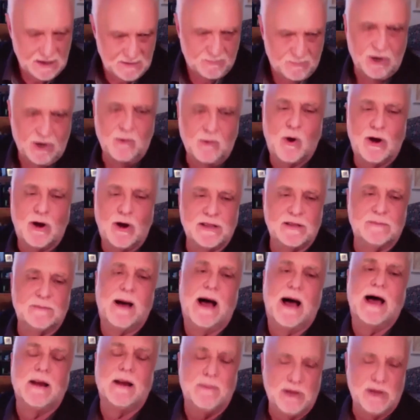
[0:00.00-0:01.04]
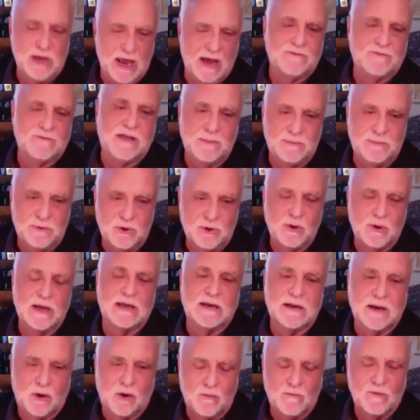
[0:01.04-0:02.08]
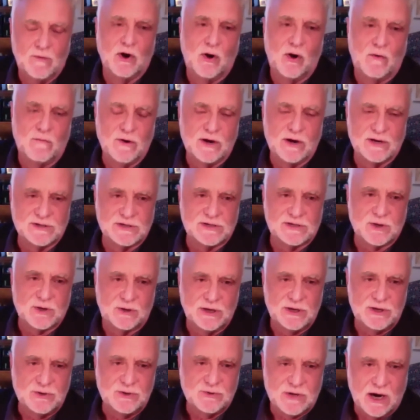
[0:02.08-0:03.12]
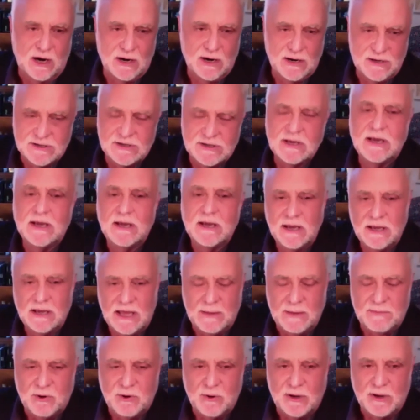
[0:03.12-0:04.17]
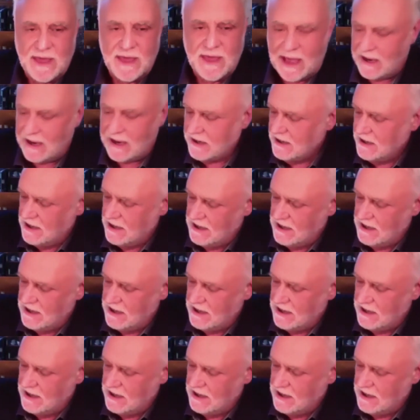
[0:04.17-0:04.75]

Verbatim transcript: putting one to the bottom, and you have to keep doing it over and over because it's only two cards. Keep doing that.